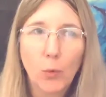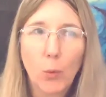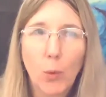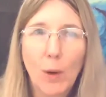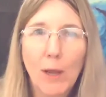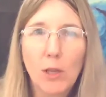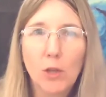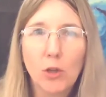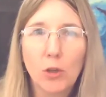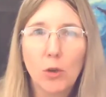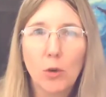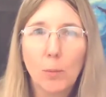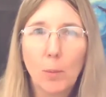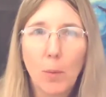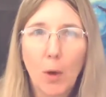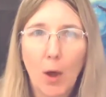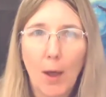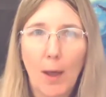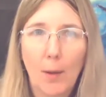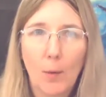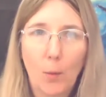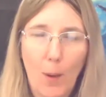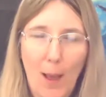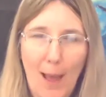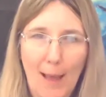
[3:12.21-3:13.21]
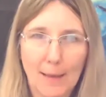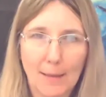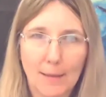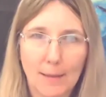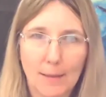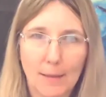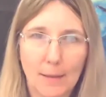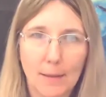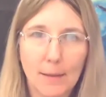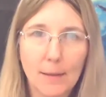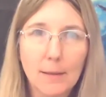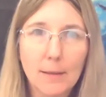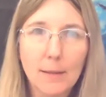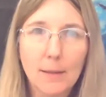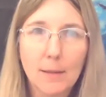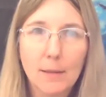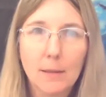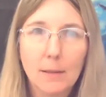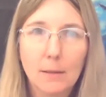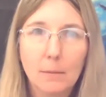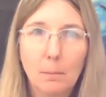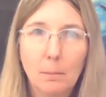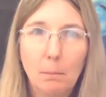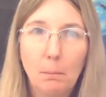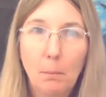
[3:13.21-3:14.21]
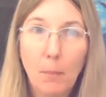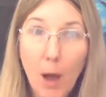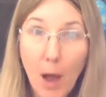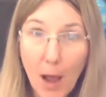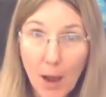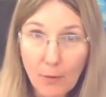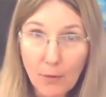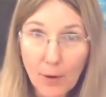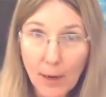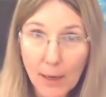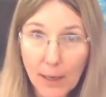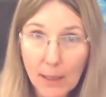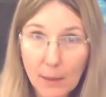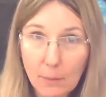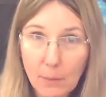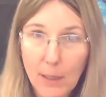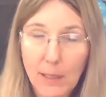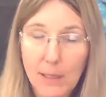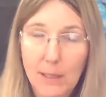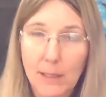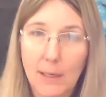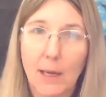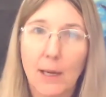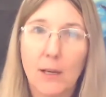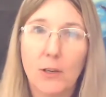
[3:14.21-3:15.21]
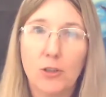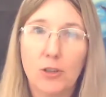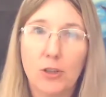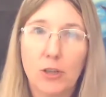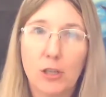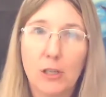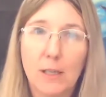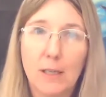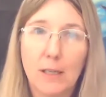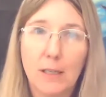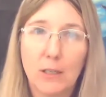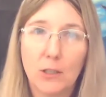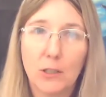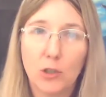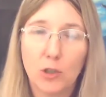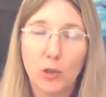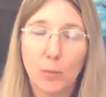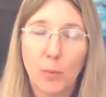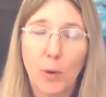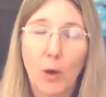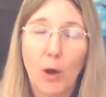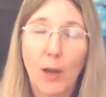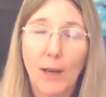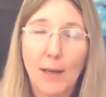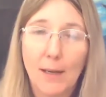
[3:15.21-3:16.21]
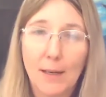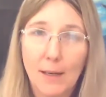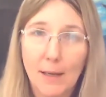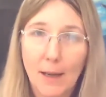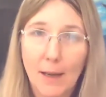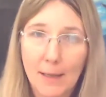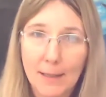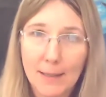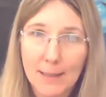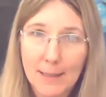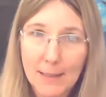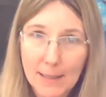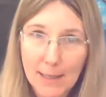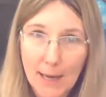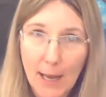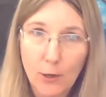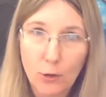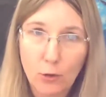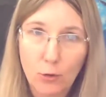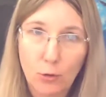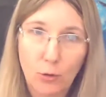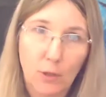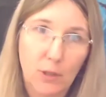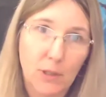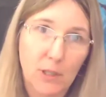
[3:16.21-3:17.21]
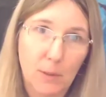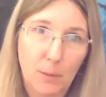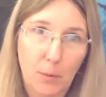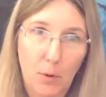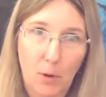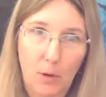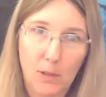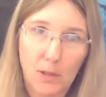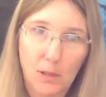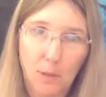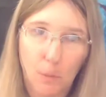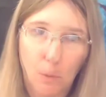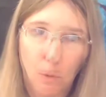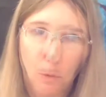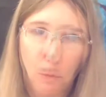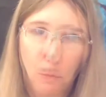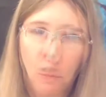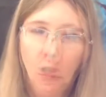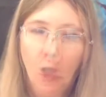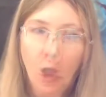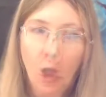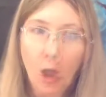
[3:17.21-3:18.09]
When you buy waxes, my recommendation is to buy as natural as possible.